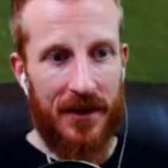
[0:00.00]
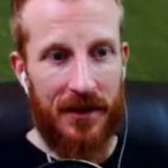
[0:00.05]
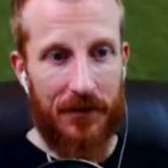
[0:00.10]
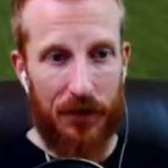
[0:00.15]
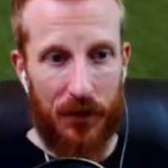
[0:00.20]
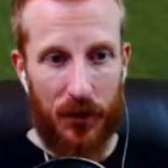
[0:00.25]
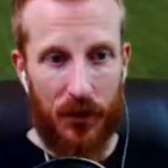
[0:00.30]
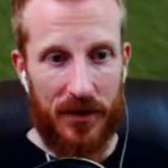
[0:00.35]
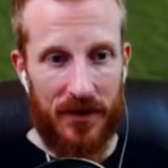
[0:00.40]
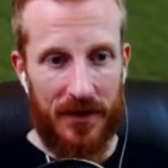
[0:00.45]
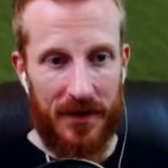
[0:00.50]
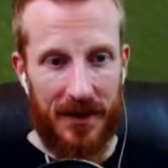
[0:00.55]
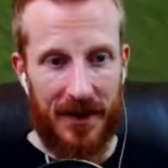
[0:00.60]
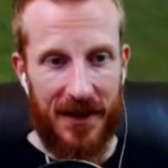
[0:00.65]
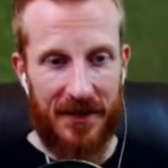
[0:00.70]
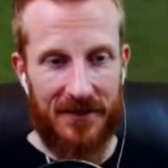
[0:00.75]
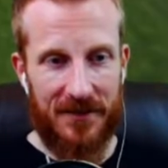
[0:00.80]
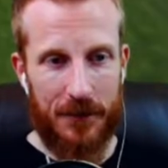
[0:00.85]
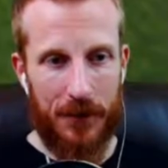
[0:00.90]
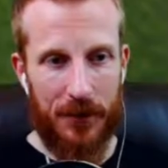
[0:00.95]
importantly,
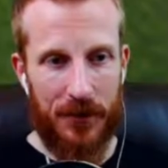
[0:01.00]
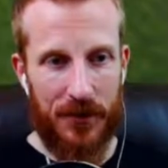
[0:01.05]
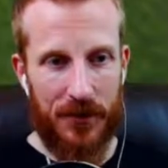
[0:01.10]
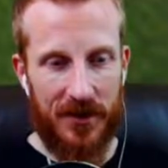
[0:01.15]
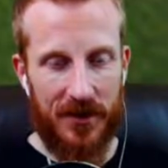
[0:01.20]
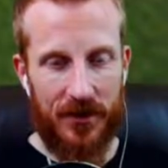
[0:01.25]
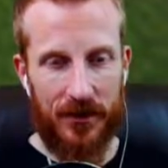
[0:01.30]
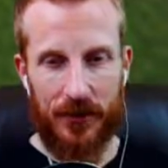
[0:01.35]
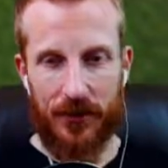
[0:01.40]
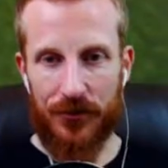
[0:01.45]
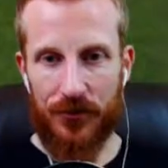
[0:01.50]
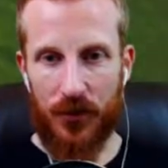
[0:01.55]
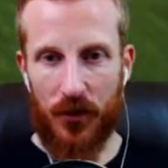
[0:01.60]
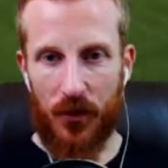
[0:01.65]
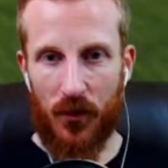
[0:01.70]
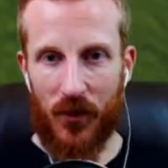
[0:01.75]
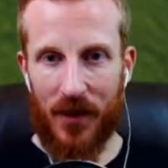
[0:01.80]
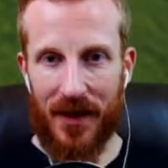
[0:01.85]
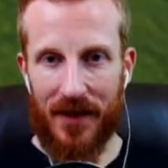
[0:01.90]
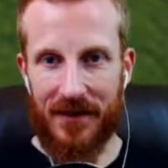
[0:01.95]
has to be really close to a
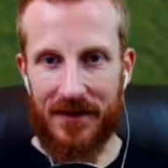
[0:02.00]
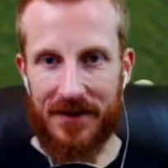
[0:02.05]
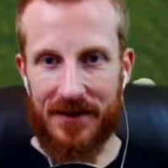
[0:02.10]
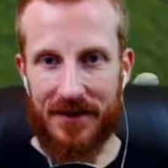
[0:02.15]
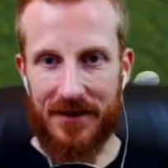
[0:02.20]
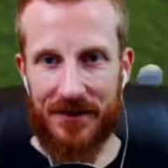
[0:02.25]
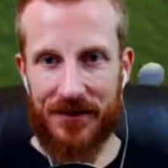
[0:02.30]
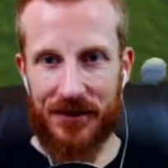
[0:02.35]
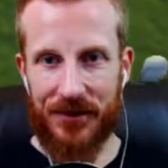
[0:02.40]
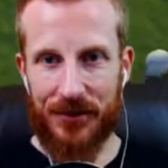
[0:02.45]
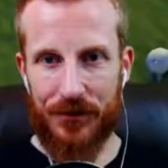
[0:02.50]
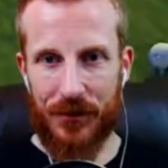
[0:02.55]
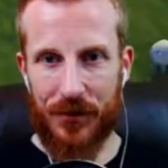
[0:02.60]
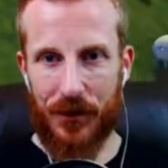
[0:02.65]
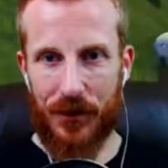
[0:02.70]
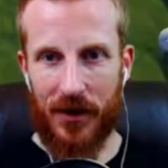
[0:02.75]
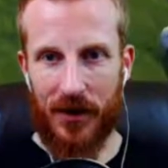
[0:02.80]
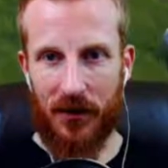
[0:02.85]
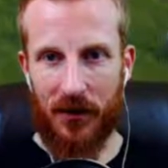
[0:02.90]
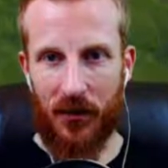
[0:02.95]
well. It doesn't just
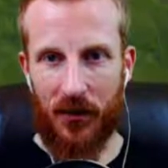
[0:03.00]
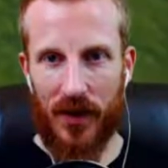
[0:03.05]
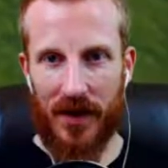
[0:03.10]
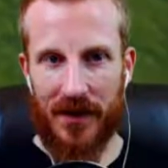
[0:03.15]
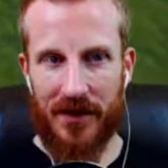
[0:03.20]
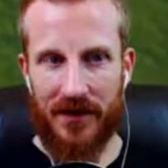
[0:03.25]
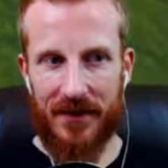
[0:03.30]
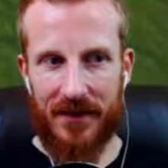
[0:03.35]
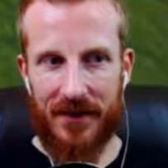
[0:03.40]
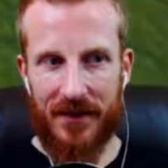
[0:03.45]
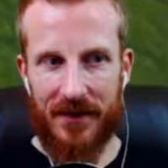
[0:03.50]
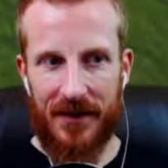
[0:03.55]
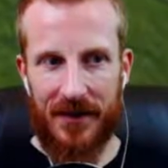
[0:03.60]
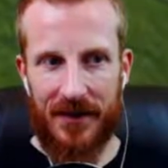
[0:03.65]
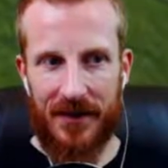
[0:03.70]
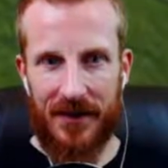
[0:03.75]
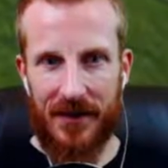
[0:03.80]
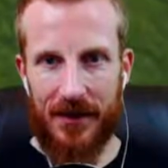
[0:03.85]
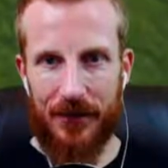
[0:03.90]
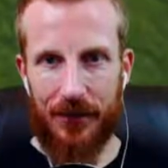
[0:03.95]
require wheat,
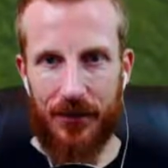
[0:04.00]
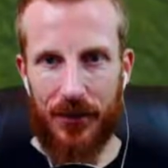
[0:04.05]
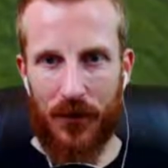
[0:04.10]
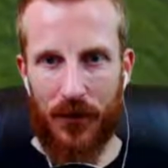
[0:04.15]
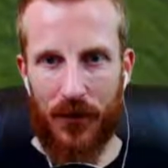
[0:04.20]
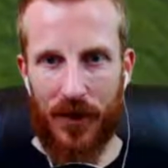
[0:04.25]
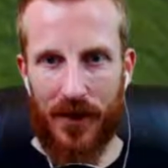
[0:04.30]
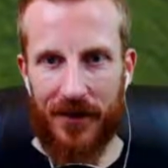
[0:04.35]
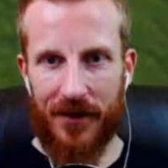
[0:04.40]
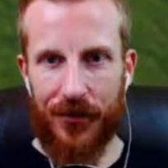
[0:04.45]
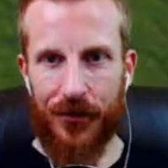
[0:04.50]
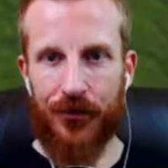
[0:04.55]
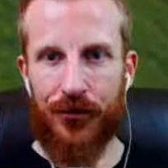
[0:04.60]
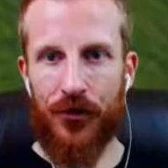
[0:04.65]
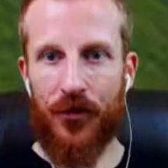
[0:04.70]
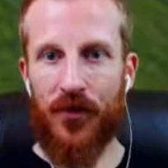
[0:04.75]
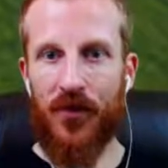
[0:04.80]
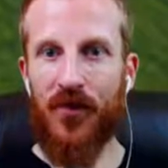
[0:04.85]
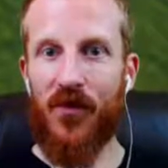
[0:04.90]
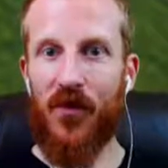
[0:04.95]
it
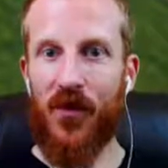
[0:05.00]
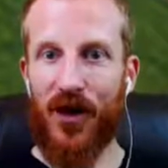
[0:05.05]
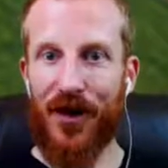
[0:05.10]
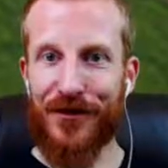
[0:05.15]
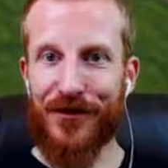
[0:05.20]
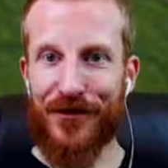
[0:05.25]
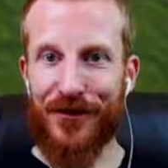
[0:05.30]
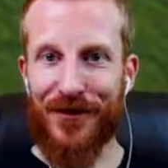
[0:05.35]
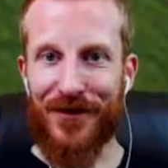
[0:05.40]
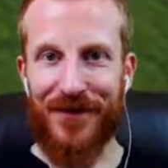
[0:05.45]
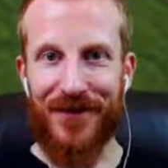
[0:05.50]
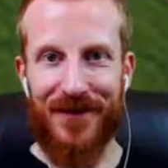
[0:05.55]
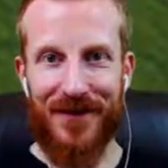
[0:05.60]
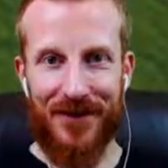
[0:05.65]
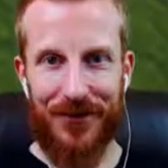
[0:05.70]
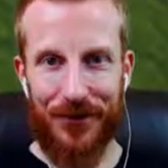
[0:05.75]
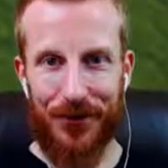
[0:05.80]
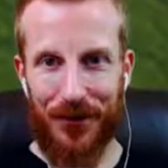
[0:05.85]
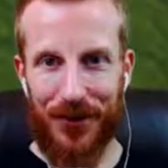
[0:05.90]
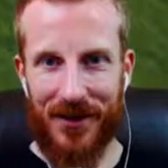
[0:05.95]
requires water
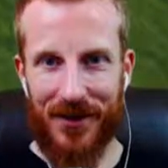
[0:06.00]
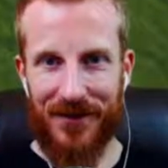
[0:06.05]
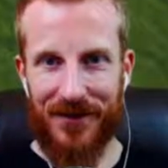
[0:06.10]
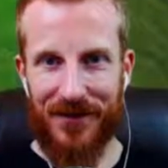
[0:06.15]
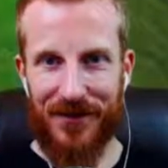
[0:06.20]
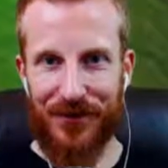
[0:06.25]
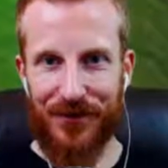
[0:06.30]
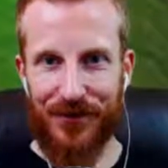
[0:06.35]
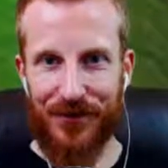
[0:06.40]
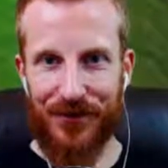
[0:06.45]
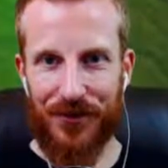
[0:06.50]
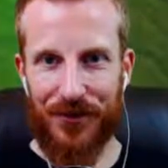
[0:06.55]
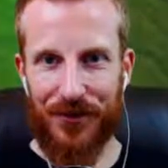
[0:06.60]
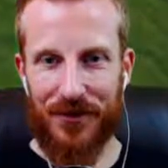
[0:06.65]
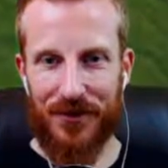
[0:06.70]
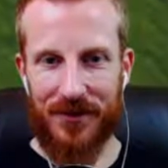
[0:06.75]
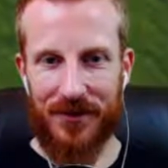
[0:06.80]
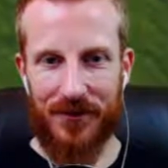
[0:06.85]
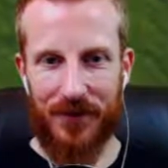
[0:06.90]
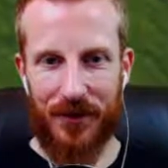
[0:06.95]
as well. So
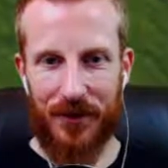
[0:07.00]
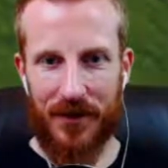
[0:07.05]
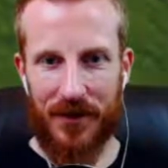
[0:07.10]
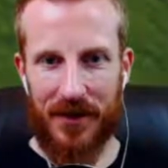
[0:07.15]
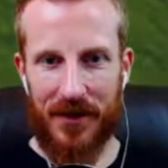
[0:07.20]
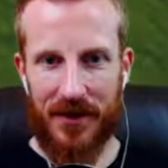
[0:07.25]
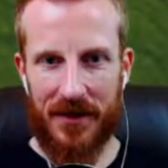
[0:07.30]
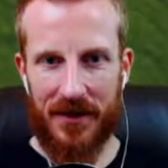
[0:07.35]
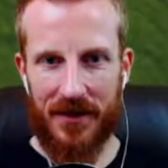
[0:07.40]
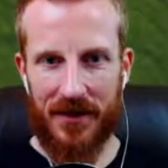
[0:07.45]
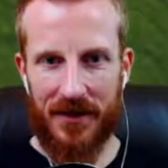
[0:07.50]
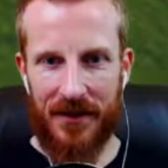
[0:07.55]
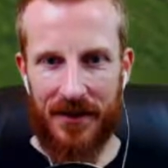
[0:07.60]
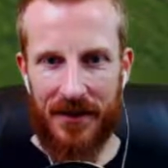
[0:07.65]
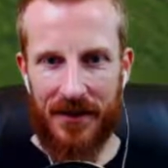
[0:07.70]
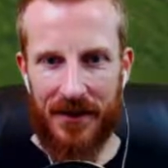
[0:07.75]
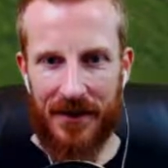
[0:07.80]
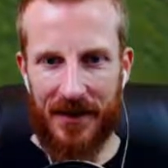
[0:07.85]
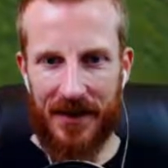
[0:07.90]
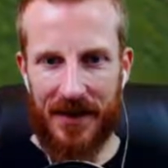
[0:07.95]
let's go here,
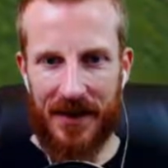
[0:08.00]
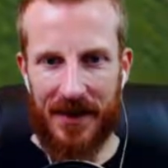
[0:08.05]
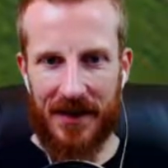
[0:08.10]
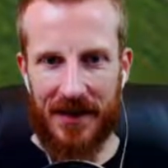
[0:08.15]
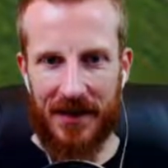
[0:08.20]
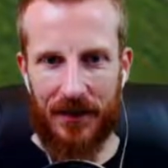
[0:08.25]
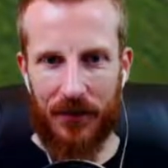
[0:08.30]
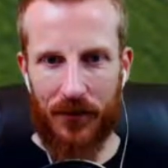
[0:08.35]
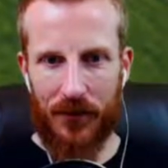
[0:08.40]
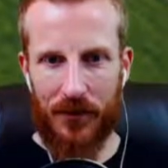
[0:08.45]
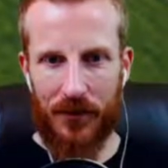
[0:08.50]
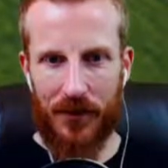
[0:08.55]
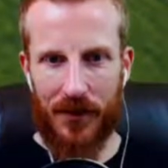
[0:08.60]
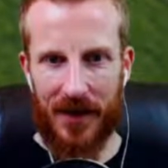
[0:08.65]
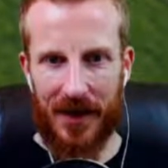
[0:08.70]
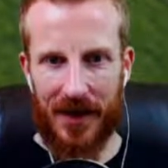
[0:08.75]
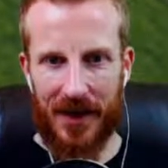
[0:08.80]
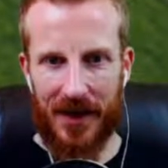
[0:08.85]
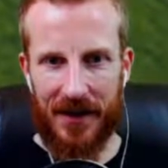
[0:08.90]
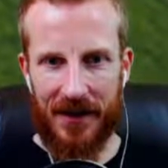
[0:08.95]
and we will
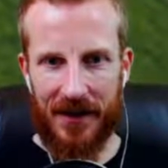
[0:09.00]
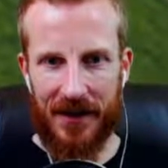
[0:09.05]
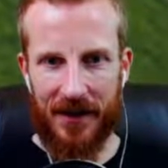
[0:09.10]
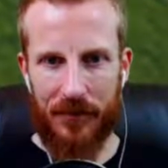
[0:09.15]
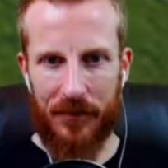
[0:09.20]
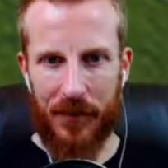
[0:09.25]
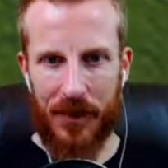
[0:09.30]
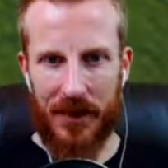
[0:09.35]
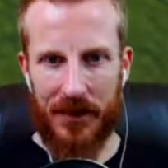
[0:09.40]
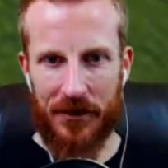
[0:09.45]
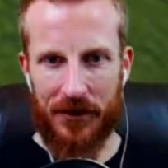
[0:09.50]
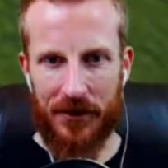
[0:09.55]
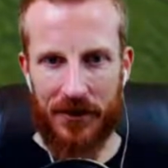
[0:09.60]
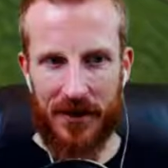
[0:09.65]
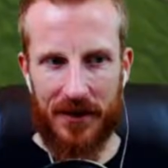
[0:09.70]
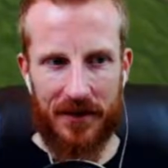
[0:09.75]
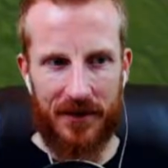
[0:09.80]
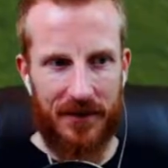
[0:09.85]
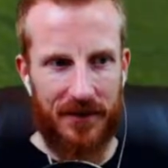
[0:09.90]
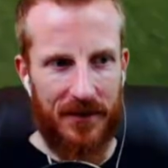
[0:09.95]
add a
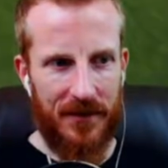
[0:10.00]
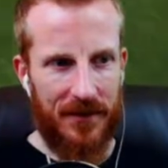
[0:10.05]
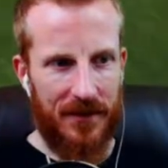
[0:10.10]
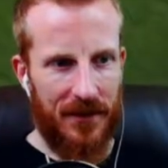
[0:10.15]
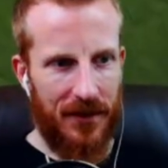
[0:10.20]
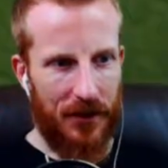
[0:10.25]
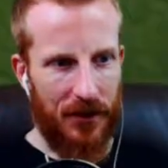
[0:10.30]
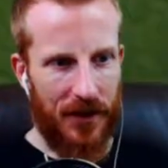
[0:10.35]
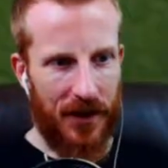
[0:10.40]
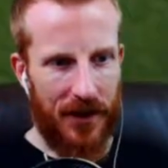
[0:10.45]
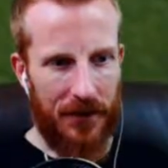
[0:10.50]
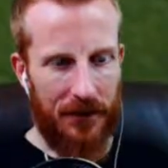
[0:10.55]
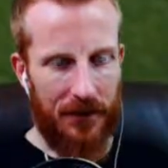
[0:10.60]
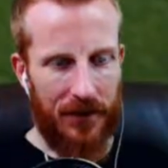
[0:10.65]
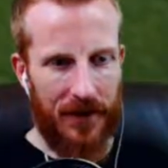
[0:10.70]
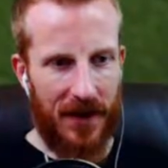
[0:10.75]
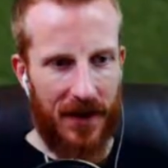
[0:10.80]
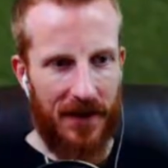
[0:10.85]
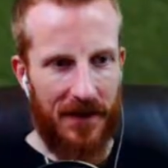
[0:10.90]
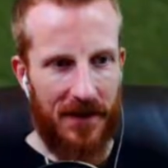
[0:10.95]
bakery. Okay.
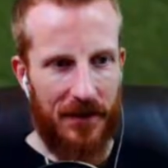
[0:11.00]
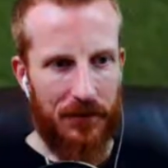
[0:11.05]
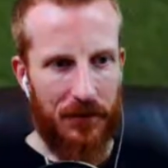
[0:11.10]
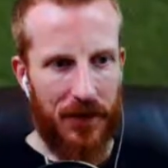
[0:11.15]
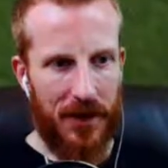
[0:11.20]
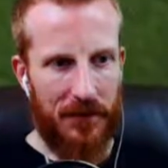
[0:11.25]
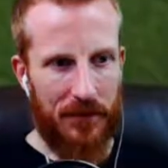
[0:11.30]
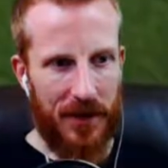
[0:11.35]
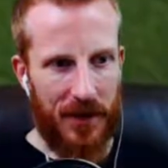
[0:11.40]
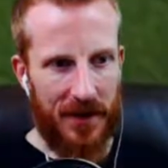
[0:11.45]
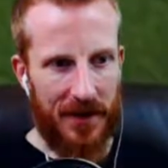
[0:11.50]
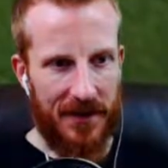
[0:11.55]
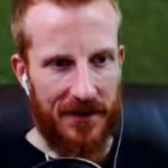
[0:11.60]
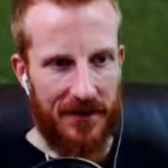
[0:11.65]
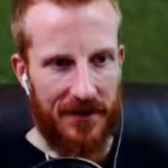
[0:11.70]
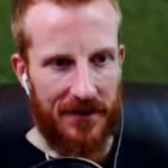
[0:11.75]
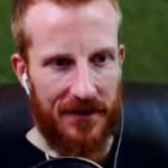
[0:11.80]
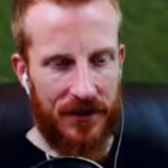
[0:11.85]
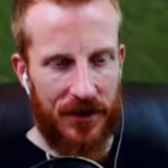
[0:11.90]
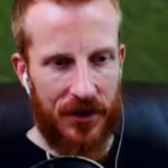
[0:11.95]
And then bread
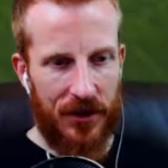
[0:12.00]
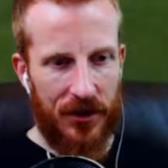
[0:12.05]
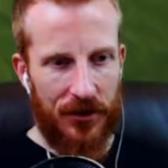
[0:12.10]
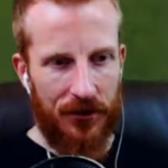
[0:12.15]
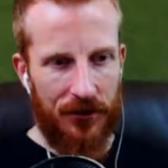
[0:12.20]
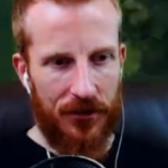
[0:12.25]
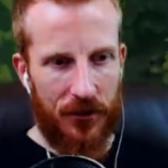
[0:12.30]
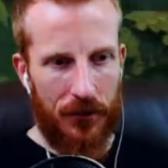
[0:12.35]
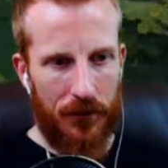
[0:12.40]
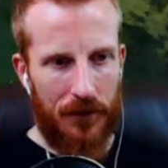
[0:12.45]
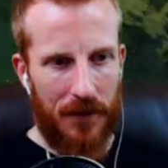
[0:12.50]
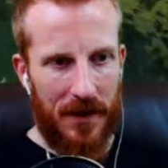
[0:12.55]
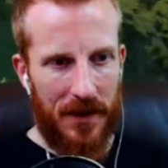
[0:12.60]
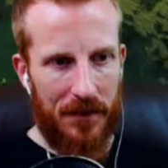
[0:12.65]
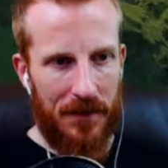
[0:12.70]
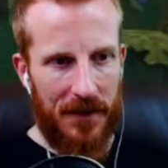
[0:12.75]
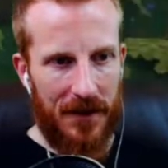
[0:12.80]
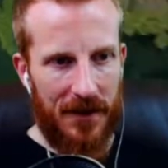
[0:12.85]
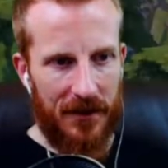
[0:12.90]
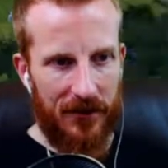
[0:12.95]
markets. So
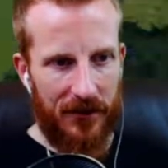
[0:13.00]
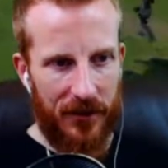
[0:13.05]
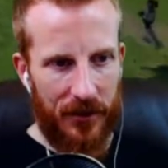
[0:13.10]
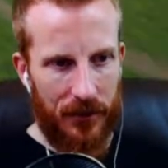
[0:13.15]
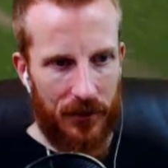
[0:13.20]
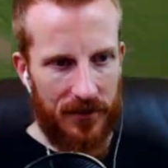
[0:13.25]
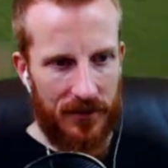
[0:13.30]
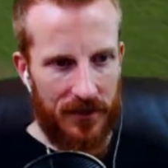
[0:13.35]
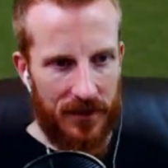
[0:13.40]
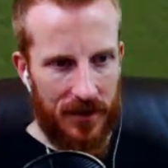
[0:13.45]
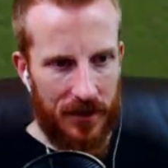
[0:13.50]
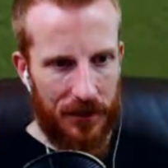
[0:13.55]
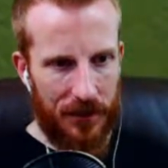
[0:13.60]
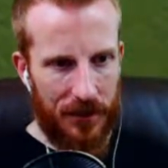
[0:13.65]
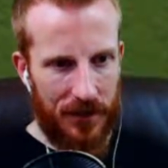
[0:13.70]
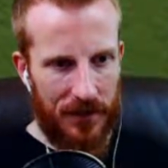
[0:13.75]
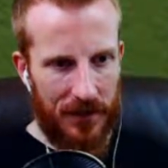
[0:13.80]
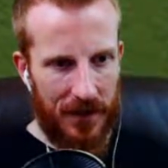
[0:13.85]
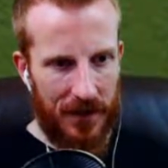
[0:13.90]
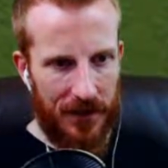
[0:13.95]
maybe if no one's going to
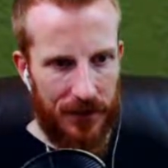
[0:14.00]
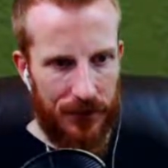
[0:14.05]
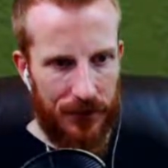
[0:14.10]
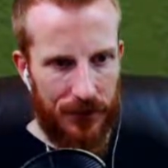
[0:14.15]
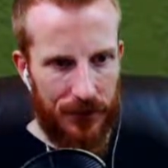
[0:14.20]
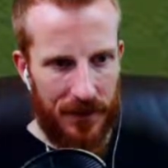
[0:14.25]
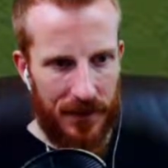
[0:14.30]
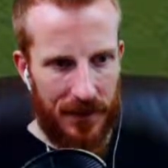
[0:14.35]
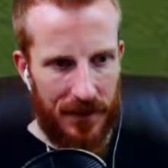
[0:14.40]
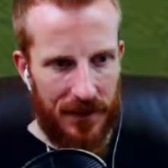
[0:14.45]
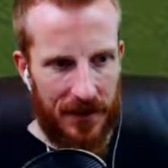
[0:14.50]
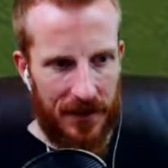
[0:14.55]
build a house right